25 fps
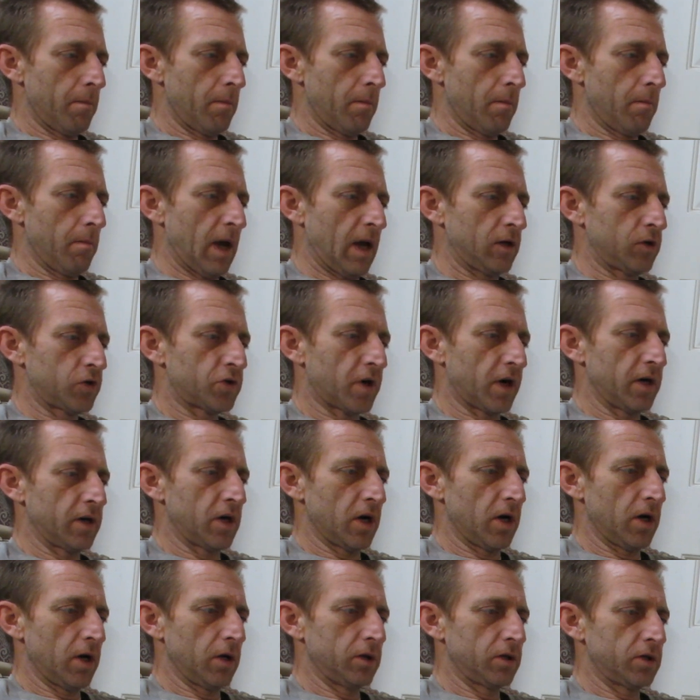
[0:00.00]
magistrate
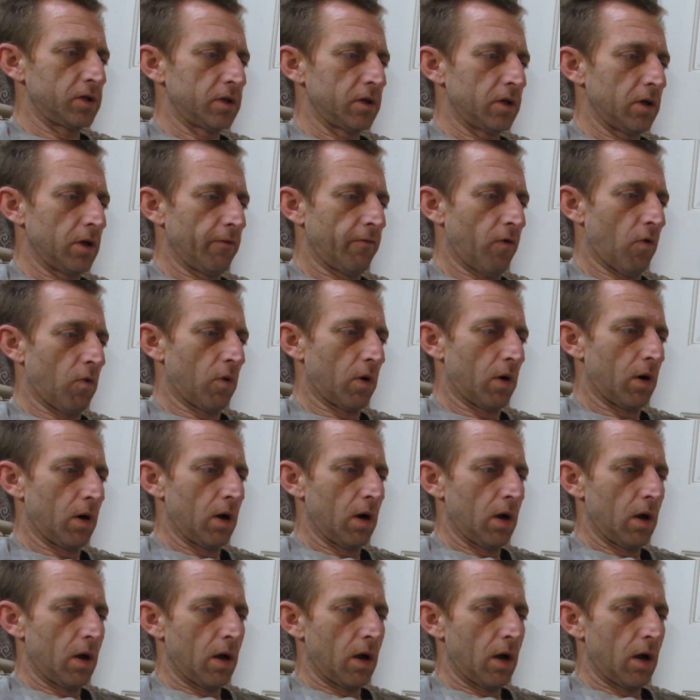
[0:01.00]
judge for
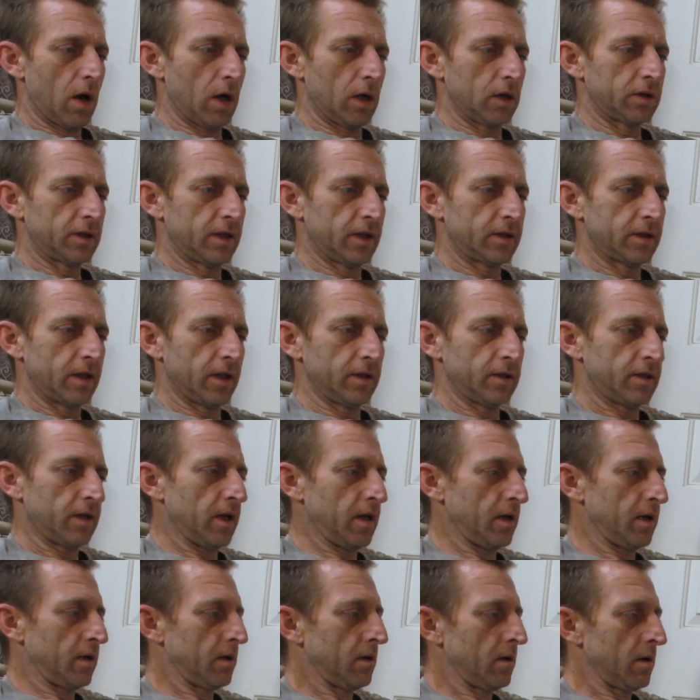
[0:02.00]
assistance
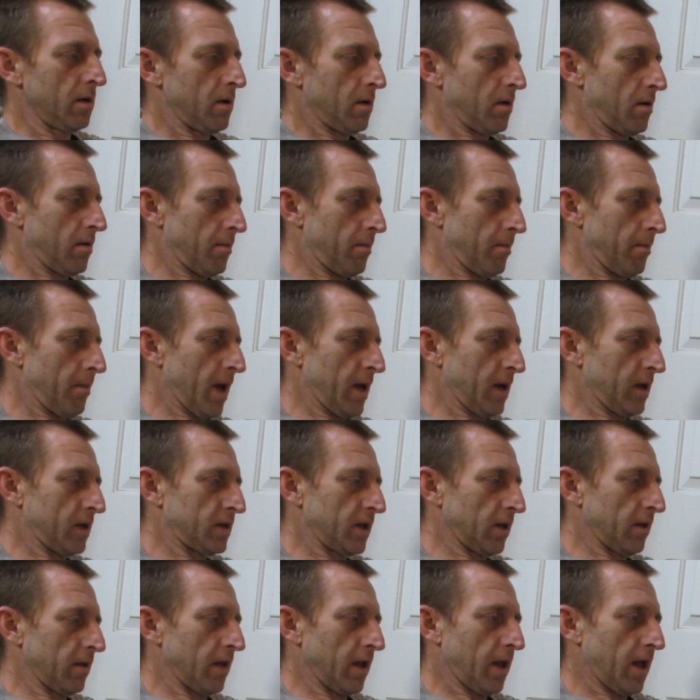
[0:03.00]
in
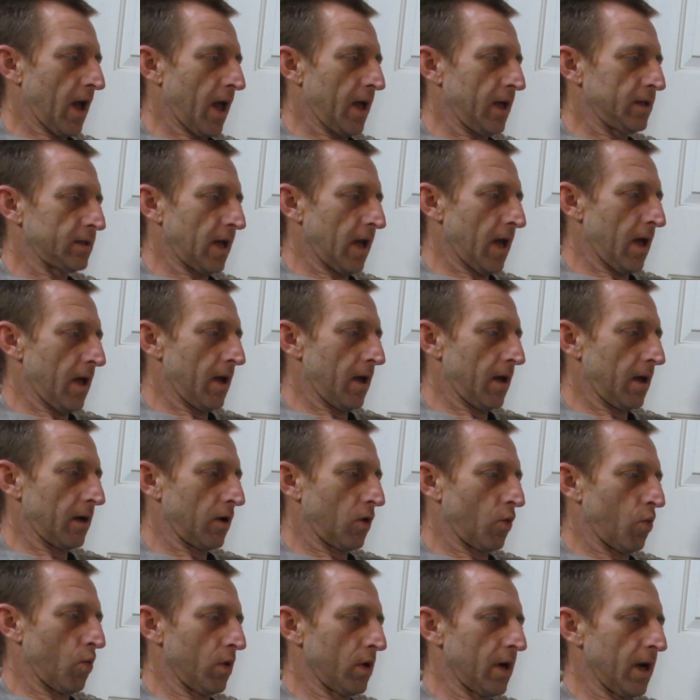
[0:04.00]
managing the case
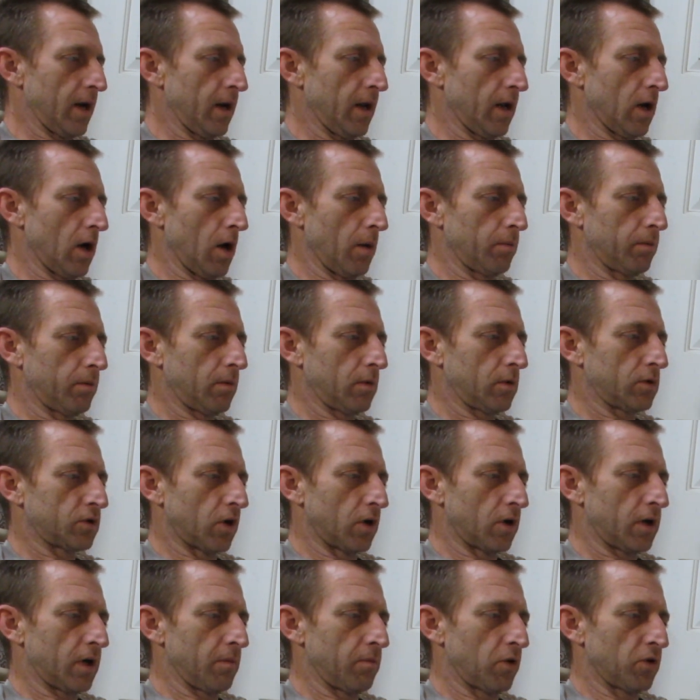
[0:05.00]
and coordinating
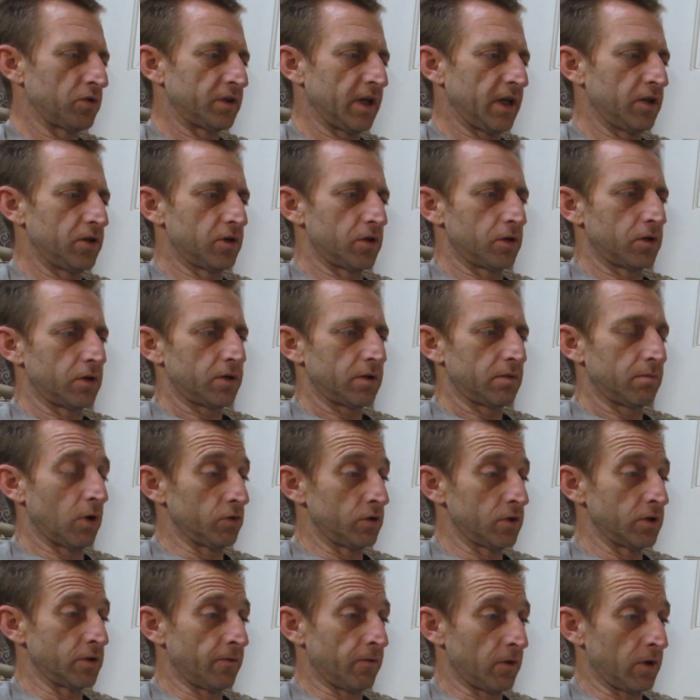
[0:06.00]
certain procedures,
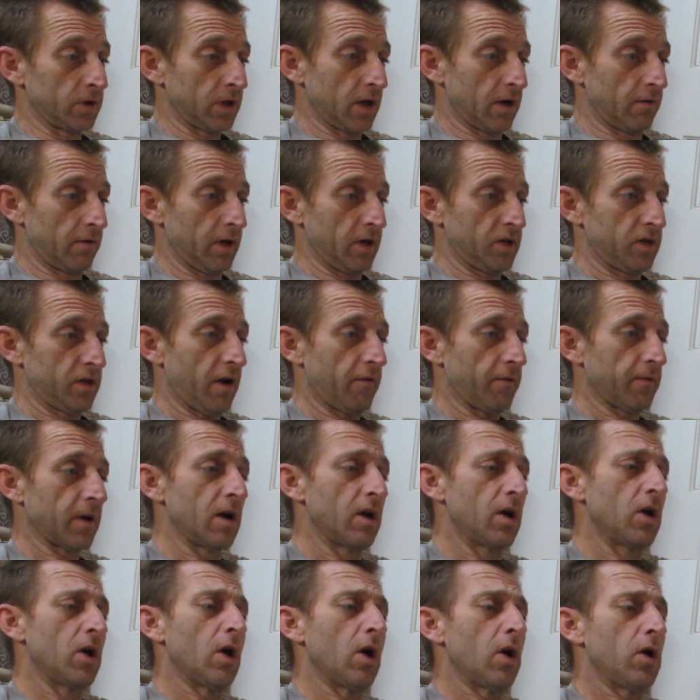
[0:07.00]
motions for discovery and stuff.
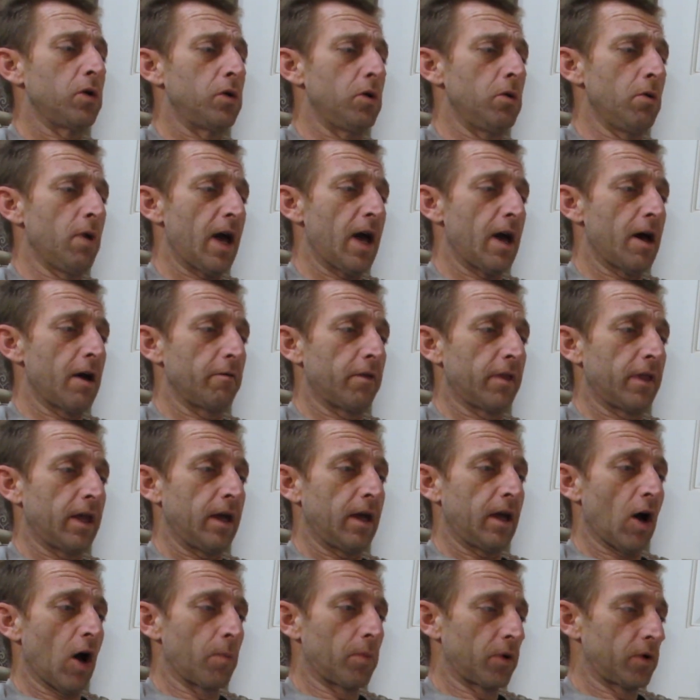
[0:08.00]
You have
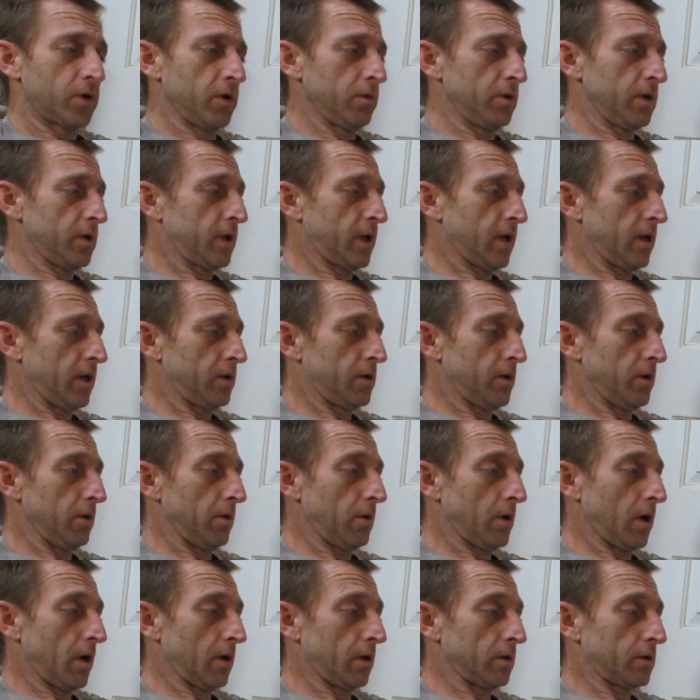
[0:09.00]
the opportunity
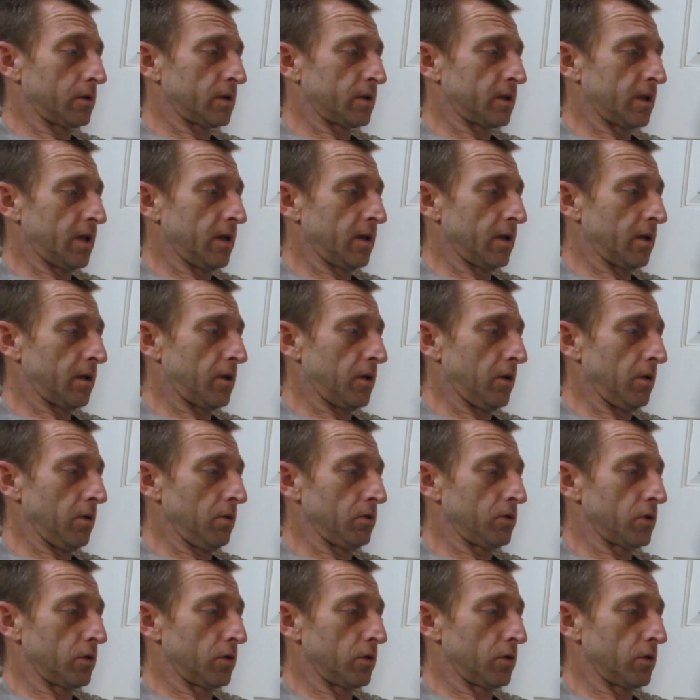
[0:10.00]
to consent to